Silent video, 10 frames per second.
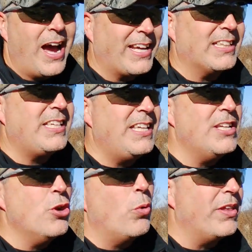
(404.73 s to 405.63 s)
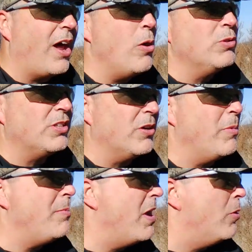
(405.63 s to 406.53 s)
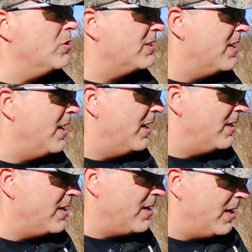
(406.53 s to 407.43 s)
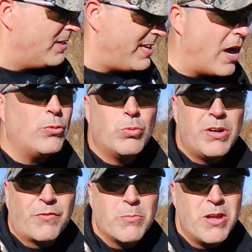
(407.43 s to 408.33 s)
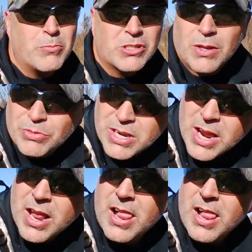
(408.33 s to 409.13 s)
I guess he didn't know that I was there. Maybe I was downwind from him or something.